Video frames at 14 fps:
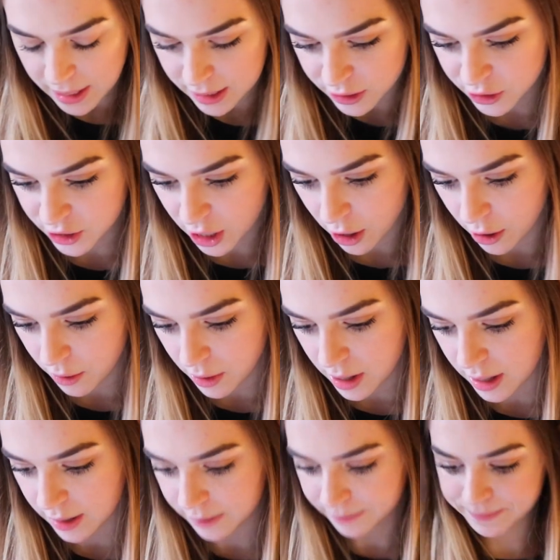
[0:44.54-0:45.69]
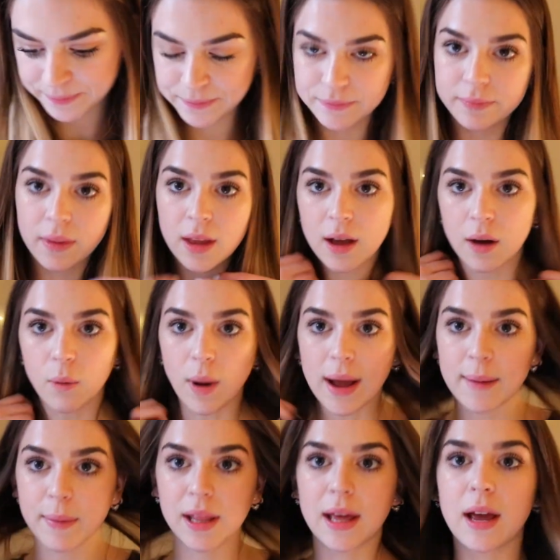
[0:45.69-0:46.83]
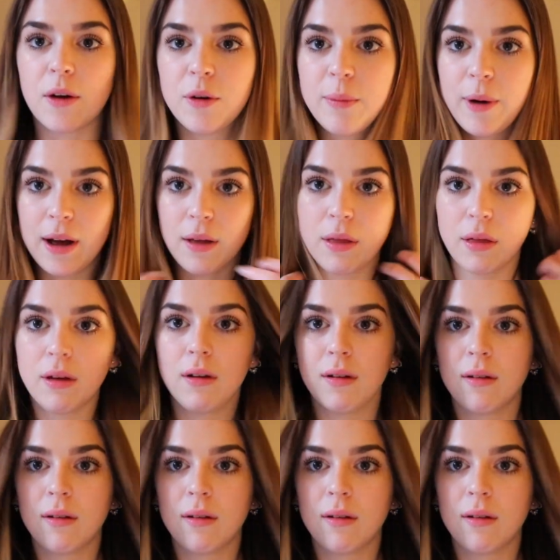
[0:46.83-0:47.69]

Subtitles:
So why am I like out of breath?